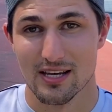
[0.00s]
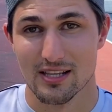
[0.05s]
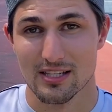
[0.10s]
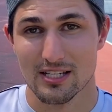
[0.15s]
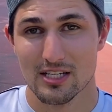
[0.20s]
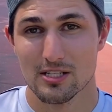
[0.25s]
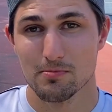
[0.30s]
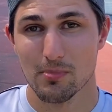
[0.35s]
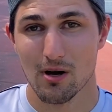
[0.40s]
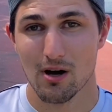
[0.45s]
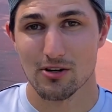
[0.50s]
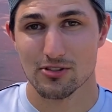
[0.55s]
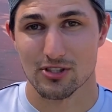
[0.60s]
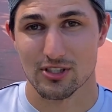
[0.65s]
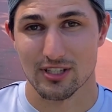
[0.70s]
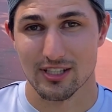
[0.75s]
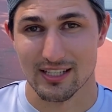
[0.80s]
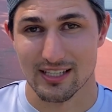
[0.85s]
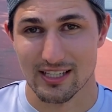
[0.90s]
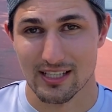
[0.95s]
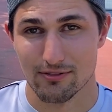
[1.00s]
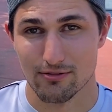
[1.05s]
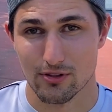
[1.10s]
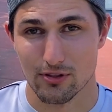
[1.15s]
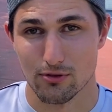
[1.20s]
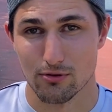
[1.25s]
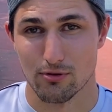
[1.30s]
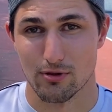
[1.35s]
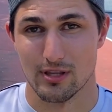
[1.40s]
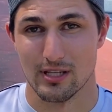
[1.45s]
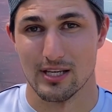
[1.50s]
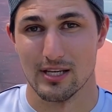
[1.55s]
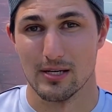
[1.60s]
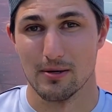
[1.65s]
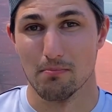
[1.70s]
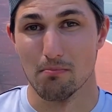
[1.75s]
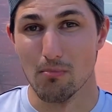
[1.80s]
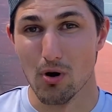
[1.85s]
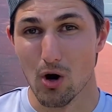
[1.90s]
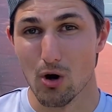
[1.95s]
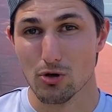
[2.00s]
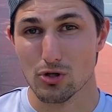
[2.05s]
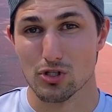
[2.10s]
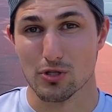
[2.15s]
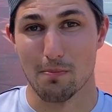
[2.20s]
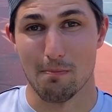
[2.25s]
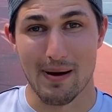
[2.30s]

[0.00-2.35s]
These balls are gonna give you the most